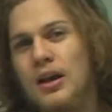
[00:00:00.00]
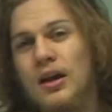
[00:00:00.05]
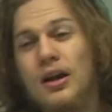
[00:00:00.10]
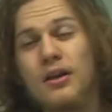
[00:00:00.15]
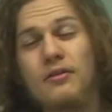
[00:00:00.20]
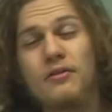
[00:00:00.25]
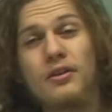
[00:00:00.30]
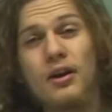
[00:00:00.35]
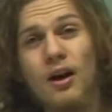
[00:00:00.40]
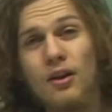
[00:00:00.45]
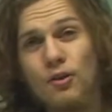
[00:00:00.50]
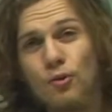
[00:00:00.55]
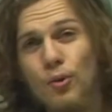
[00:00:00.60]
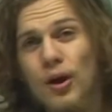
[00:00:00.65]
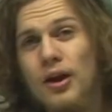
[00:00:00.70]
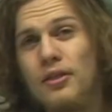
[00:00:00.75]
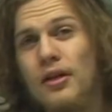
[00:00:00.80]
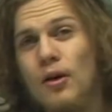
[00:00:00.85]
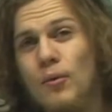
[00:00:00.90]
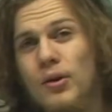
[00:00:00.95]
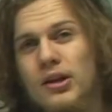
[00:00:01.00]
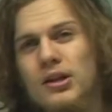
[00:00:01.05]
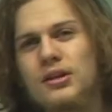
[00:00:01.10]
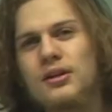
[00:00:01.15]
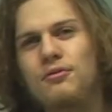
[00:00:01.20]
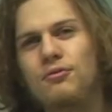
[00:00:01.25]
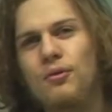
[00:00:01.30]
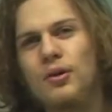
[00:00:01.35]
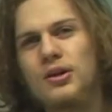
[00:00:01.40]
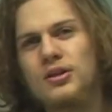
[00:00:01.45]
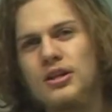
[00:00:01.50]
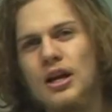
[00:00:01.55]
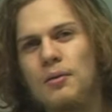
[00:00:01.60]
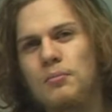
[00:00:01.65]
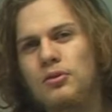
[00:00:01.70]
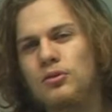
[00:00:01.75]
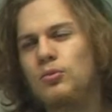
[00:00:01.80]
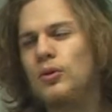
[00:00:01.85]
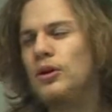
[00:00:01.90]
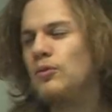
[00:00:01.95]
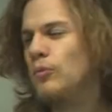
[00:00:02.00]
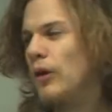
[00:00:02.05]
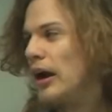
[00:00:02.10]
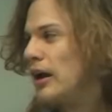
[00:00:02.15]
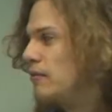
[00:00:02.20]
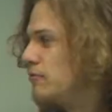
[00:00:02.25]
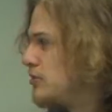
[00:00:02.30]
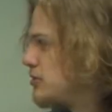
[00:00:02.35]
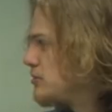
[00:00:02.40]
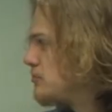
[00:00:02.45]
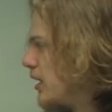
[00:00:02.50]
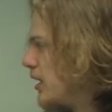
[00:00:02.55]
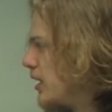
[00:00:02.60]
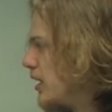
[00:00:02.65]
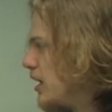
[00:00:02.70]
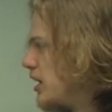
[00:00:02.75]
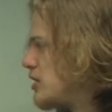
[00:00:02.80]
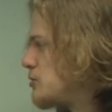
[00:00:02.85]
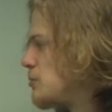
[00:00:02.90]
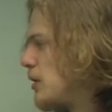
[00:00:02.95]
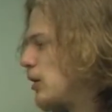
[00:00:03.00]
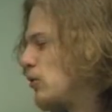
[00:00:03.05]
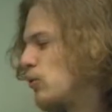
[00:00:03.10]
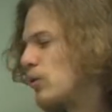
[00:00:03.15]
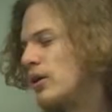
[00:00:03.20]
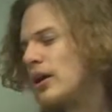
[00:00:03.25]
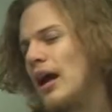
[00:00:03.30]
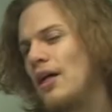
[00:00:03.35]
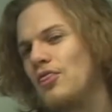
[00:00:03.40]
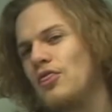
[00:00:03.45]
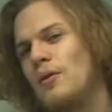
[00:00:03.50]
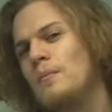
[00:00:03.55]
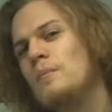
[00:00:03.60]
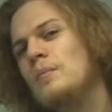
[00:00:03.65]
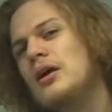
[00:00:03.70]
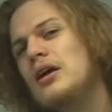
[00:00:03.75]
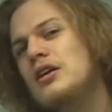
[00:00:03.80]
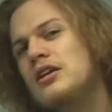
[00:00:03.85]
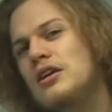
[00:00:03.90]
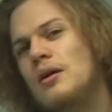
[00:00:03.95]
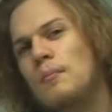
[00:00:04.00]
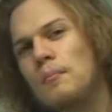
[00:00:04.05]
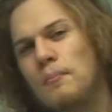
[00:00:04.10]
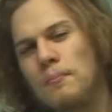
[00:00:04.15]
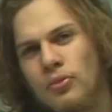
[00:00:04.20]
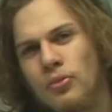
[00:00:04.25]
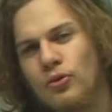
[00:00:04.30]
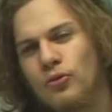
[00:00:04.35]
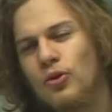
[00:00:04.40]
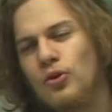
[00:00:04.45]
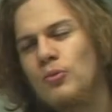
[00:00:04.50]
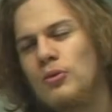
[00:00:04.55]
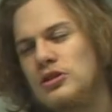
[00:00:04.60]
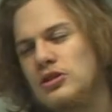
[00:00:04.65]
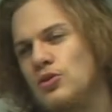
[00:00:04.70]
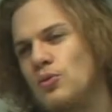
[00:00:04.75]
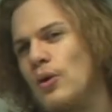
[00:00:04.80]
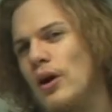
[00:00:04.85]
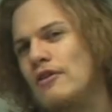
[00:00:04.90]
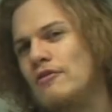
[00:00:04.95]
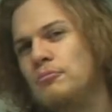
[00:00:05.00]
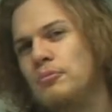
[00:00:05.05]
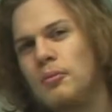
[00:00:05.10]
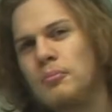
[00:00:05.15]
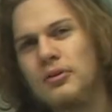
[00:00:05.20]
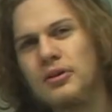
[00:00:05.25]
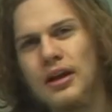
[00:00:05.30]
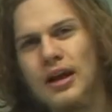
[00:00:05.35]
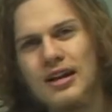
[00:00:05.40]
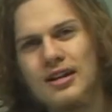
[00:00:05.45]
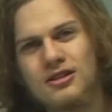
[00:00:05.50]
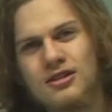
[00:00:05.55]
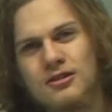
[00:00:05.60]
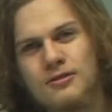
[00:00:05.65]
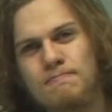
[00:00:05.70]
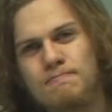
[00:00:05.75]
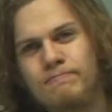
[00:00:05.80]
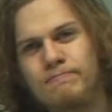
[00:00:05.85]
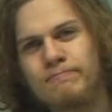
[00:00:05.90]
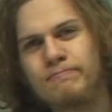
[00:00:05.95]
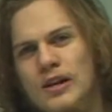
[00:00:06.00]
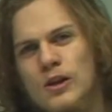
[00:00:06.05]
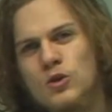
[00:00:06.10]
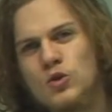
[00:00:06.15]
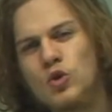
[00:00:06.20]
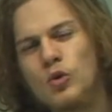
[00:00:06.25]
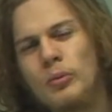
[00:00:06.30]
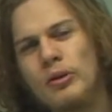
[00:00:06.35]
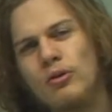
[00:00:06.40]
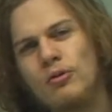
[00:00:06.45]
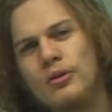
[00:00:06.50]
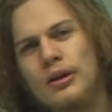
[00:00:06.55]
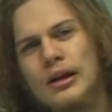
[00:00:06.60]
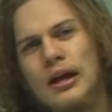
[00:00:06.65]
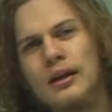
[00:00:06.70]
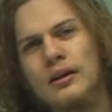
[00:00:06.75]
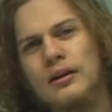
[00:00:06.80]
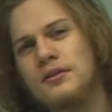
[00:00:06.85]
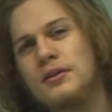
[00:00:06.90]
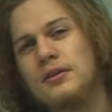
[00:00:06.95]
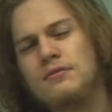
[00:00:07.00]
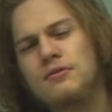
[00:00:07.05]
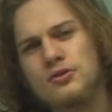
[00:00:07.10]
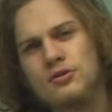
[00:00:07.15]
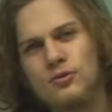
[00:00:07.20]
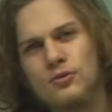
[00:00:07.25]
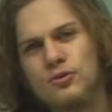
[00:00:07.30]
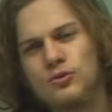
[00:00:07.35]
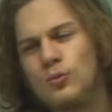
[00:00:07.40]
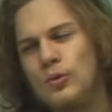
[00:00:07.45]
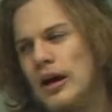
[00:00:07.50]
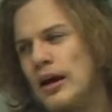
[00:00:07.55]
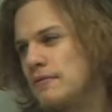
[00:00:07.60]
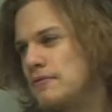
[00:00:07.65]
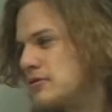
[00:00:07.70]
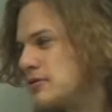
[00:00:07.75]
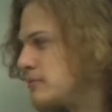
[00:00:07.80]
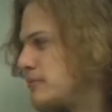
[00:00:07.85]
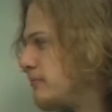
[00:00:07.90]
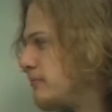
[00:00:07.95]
The other way that we can differentiate between waves is by looking at the medium through which the wave propagates. So we'll be looking at different sorts of waves,